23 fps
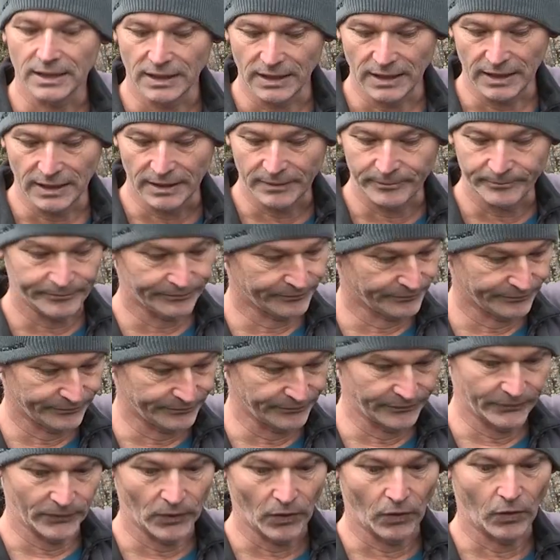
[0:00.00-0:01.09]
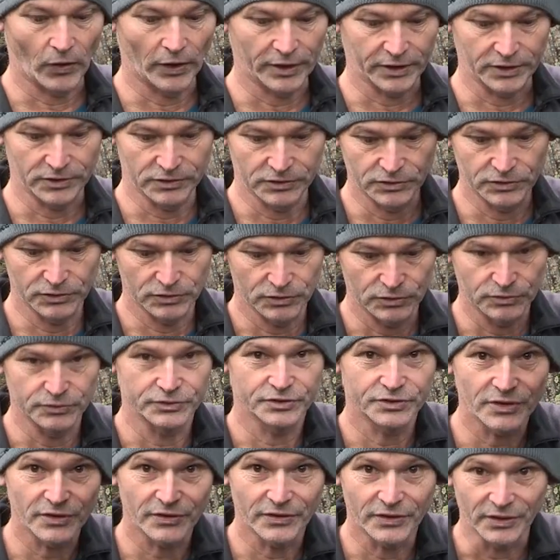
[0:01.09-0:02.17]
I could
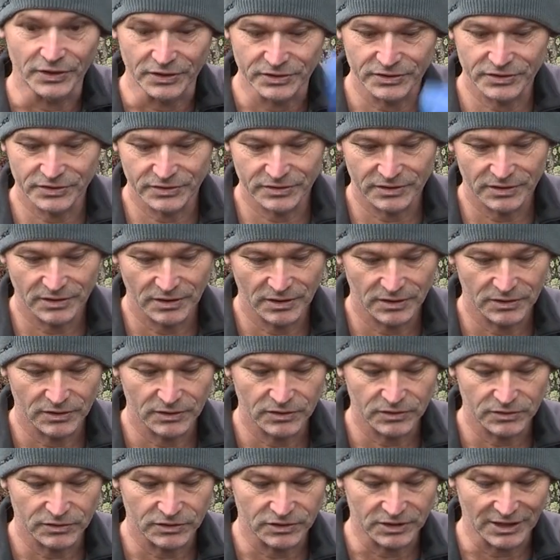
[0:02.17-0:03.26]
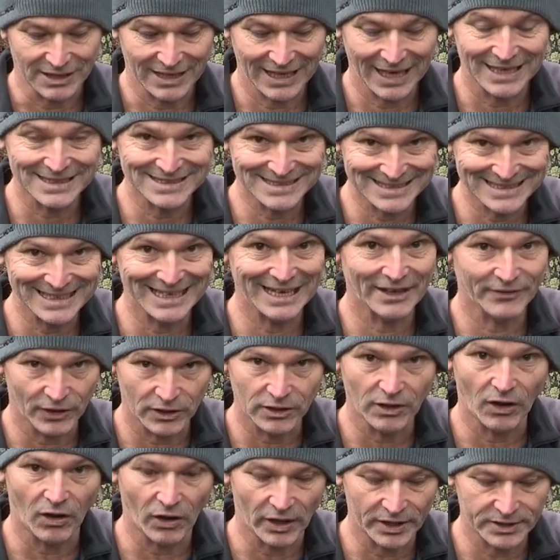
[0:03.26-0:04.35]
use this to cut down the
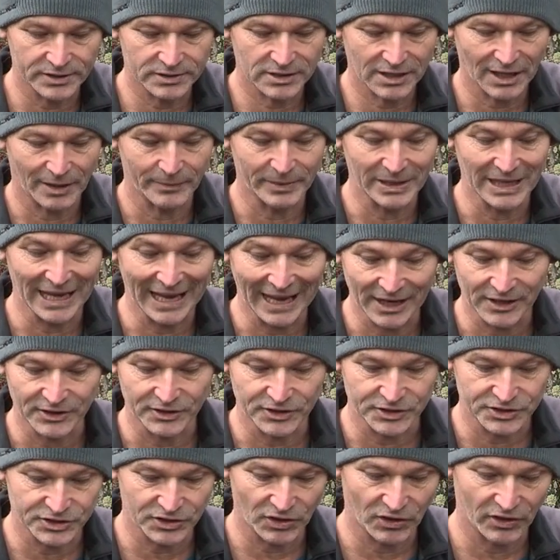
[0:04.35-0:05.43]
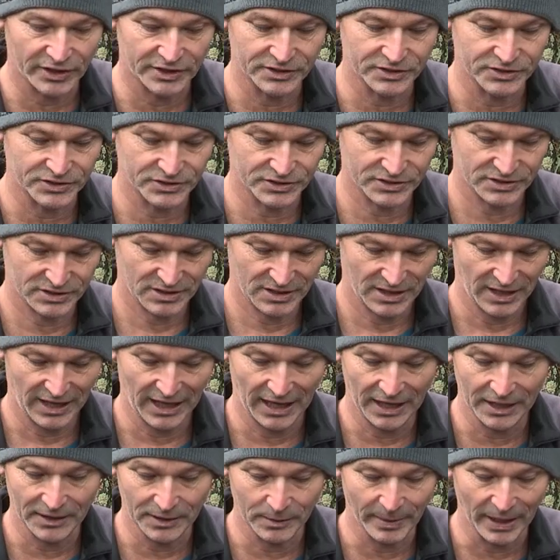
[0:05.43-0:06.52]
light coming out of the sides
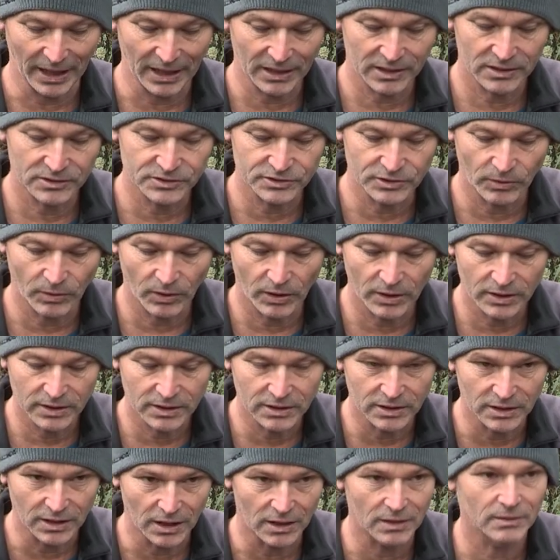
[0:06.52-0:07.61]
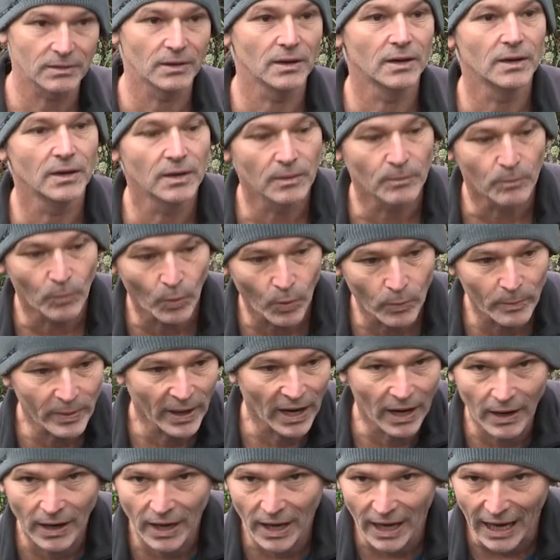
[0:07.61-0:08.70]
and at the back, so I can get more power
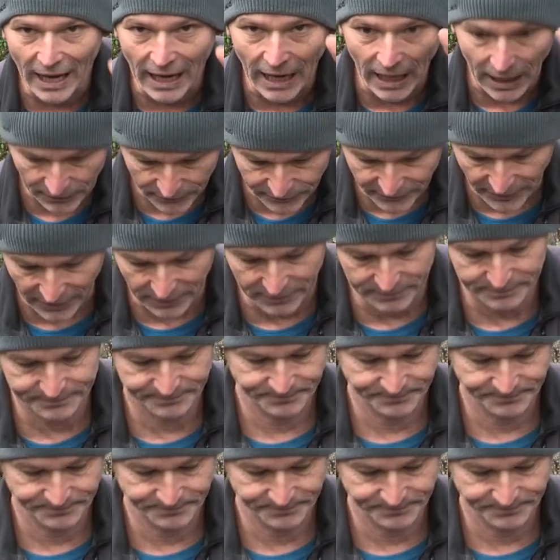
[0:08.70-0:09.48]
out the front.